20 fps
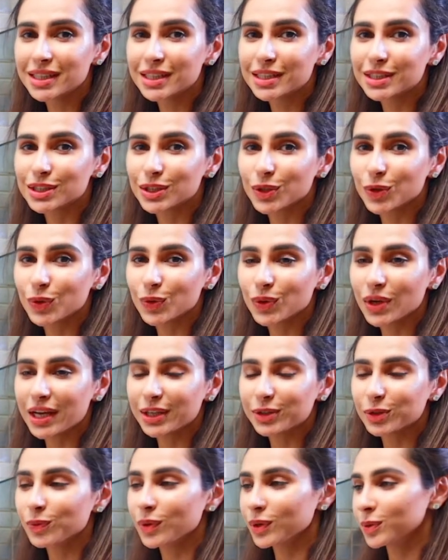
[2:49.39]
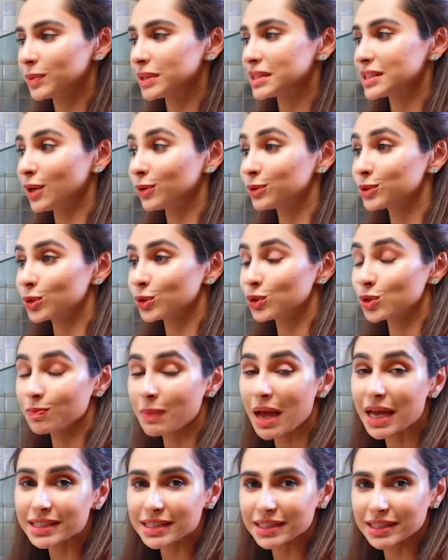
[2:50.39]
So I don't want to sound so
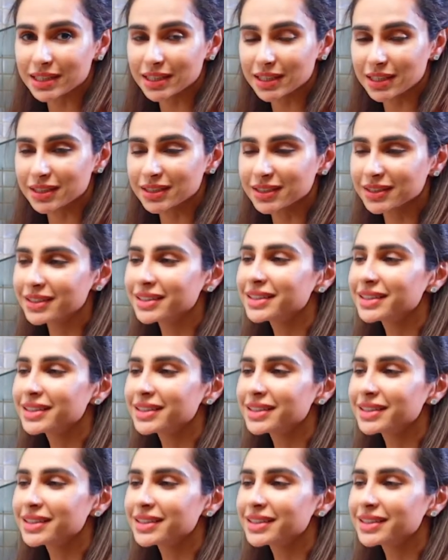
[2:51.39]
dramatic here,